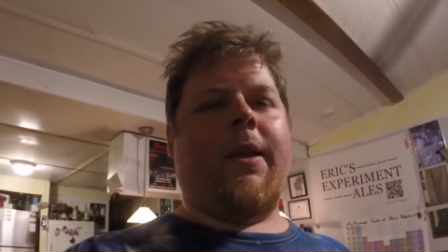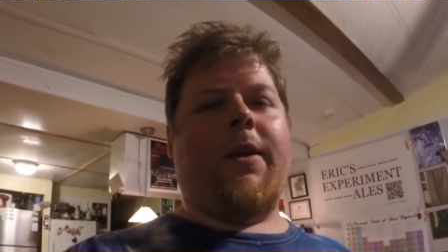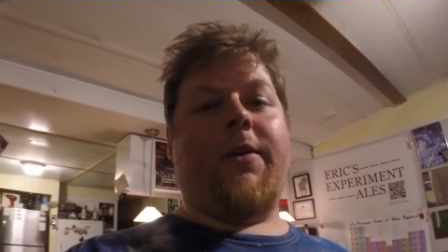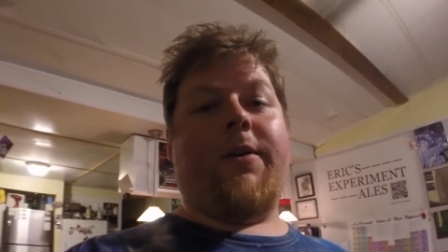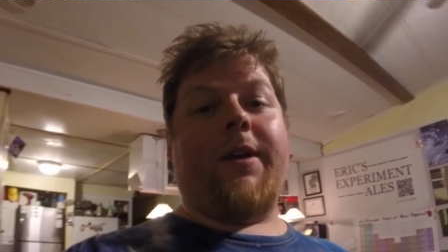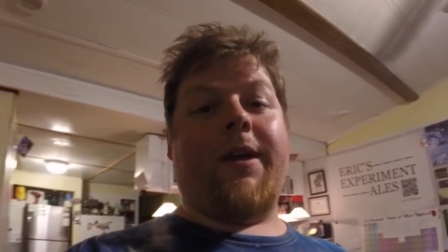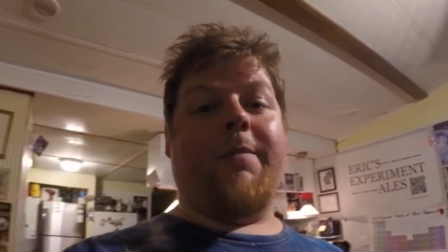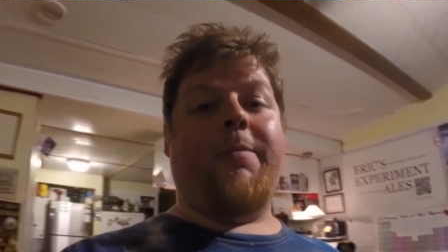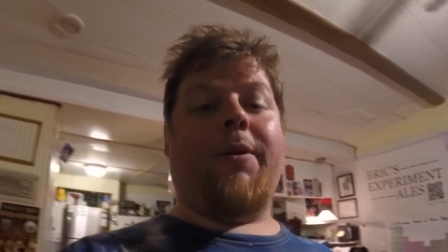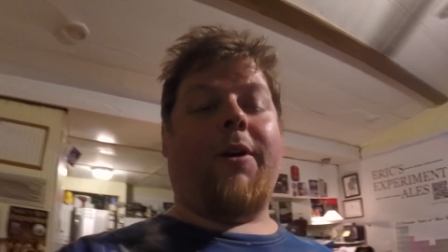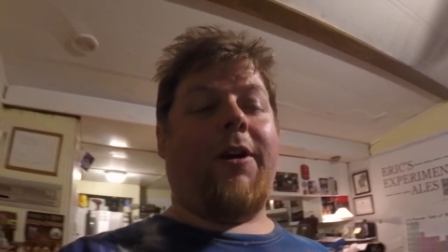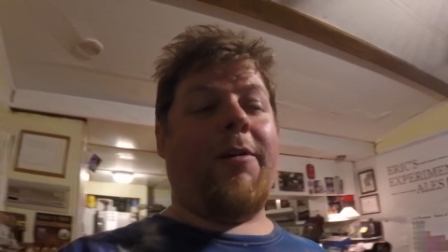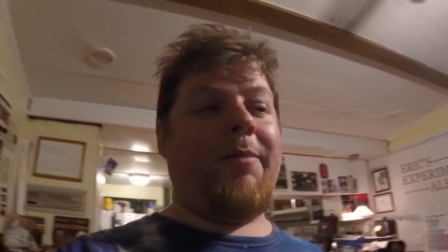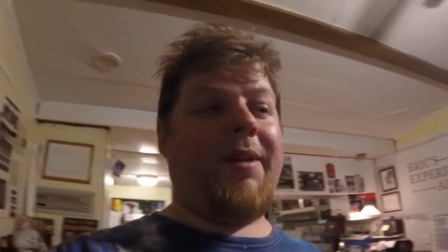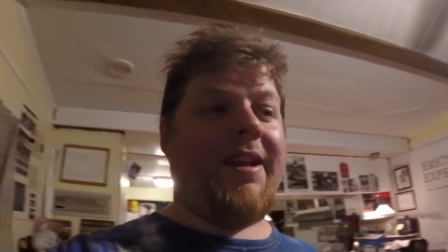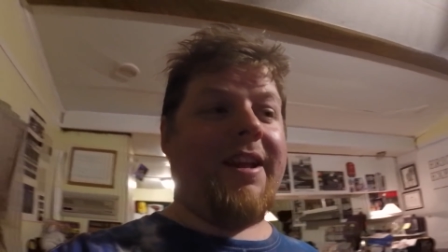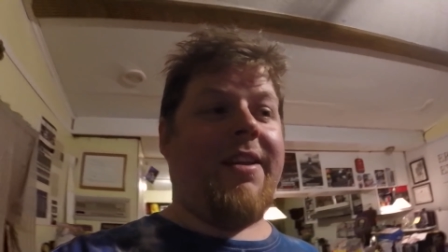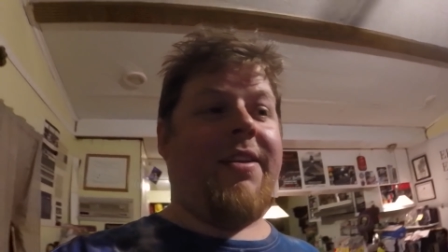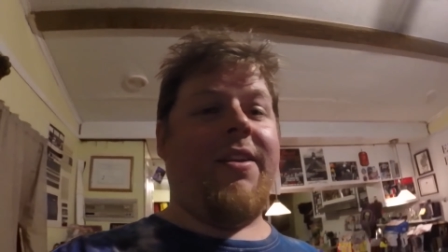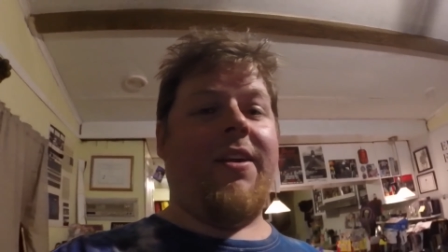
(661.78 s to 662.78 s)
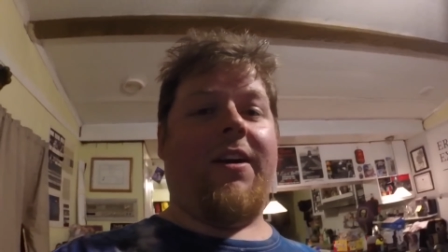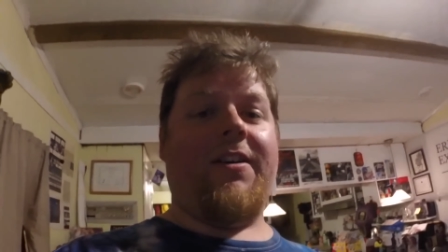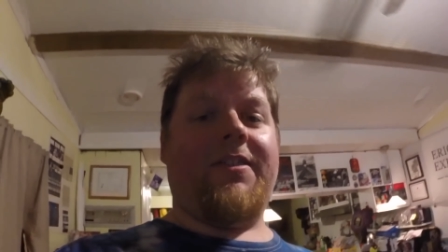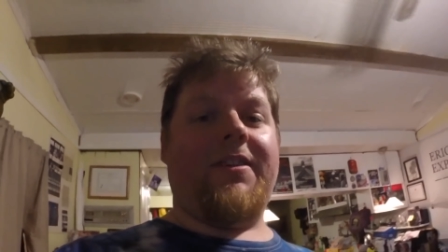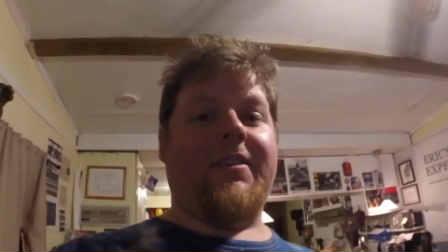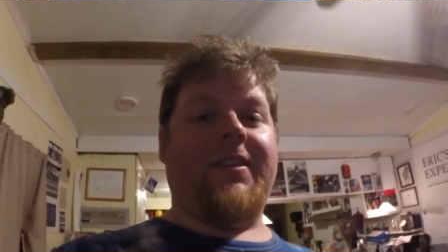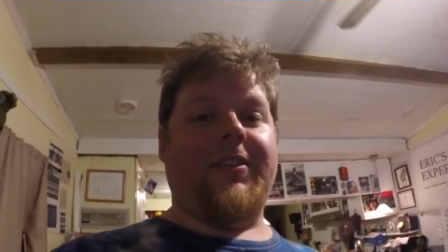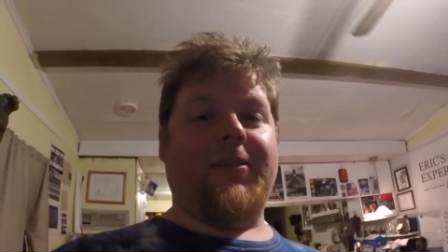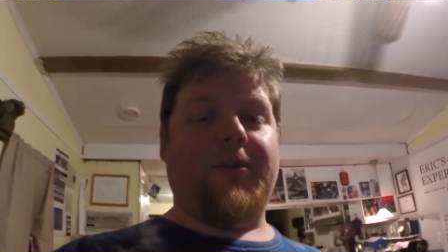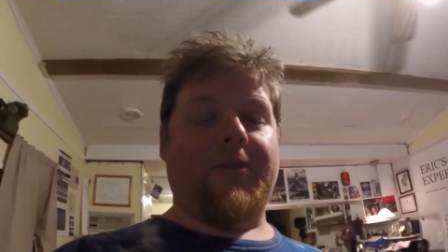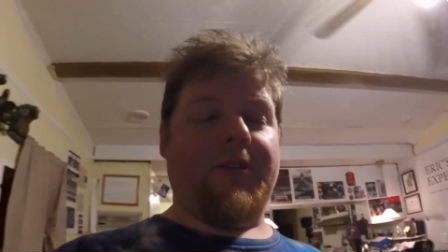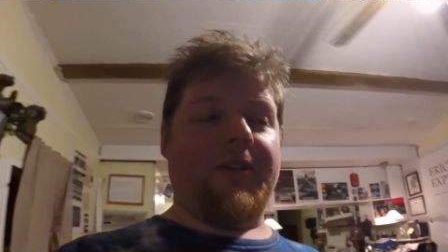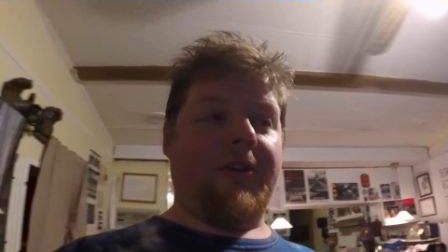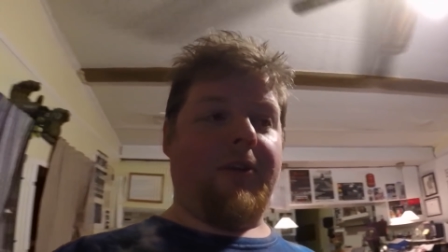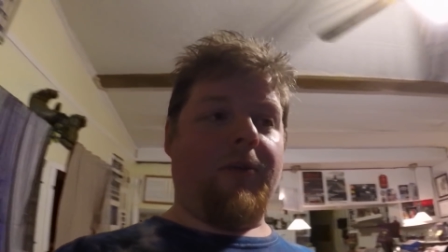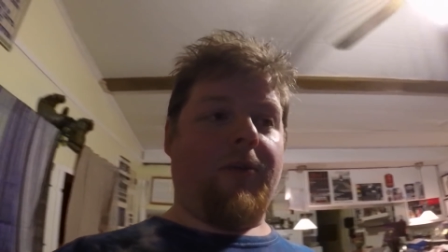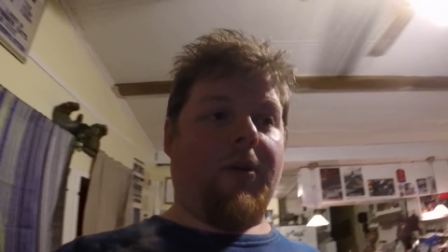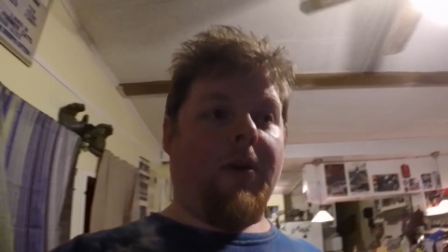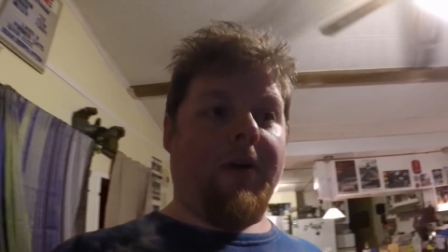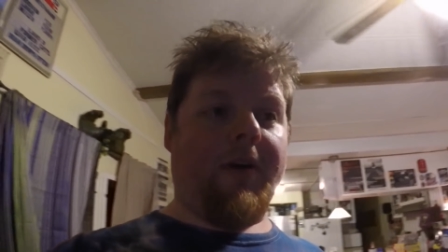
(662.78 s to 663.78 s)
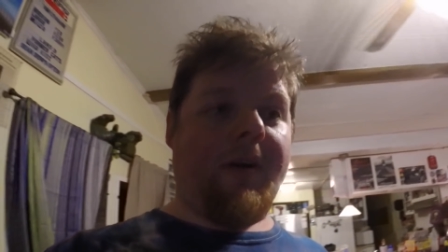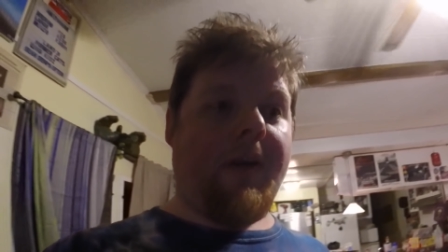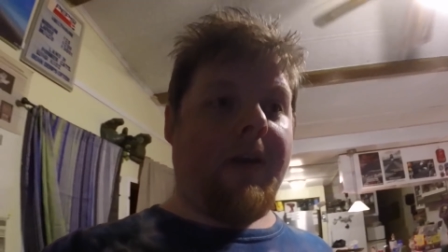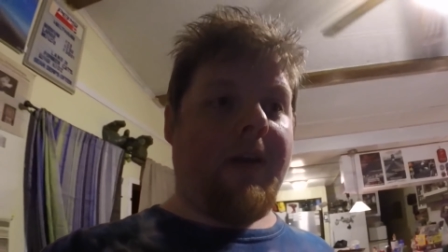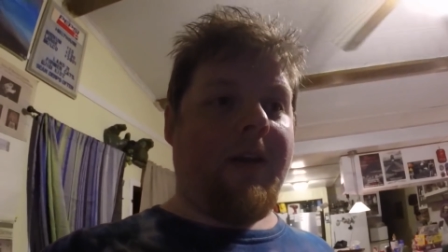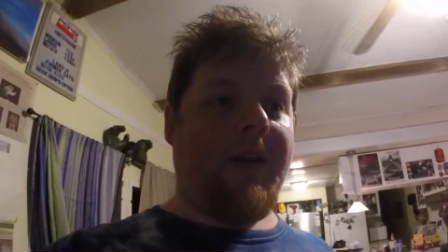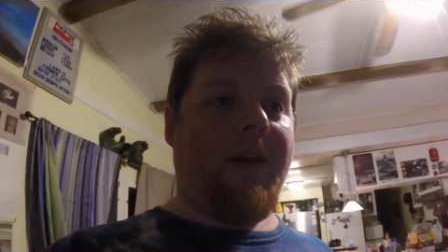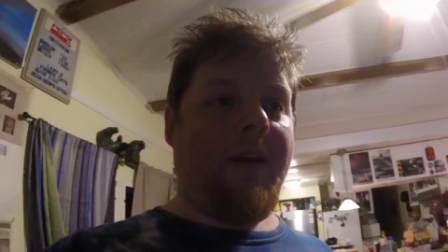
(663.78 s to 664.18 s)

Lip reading: Okay, part of me did not think this was going to work.